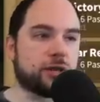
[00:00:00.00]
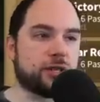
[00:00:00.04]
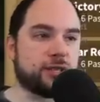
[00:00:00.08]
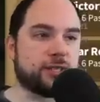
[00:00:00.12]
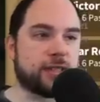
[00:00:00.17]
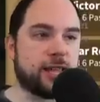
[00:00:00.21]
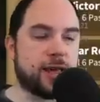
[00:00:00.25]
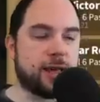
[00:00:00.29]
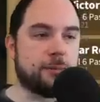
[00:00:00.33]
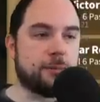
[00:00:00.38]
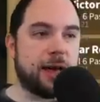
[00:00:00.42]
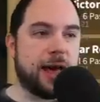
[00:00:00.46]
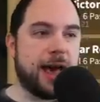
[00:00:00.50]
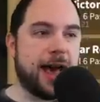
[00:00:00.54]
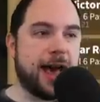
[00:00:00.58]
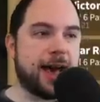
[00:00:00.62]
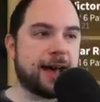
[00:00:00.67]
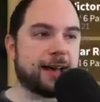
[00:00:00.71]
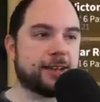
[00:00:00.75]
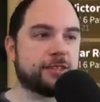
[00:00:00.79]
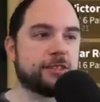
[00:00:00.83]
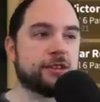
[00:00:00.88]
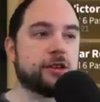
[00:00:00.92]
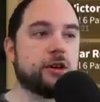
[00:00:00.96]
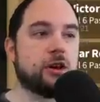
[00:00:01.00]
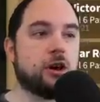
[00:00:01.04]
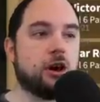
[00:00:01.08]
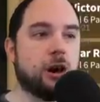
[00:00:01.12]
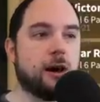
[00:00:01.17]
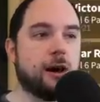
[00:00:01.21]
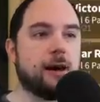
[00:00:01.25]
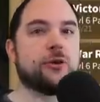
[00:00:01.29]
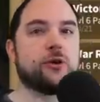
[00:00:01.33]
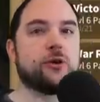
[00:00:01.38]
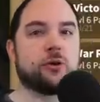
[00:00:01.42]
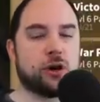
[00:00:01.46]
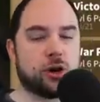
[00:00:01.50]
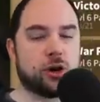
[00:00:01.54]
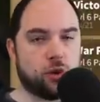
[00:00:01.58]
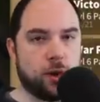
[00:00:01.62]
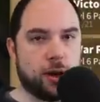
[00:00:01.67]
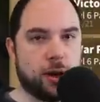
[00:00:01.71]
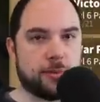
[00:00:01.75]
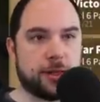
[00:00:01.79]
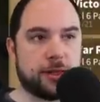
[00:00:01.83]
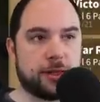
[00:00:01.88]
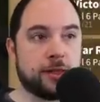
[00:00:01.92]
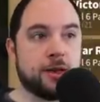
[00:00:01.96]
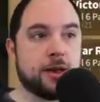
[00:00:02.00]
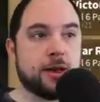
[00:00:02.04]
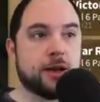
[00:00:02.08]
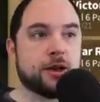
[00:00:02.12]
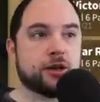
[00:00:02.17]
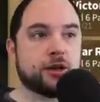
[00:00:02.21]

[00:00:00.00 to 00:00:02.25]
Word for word: the same as other equipment.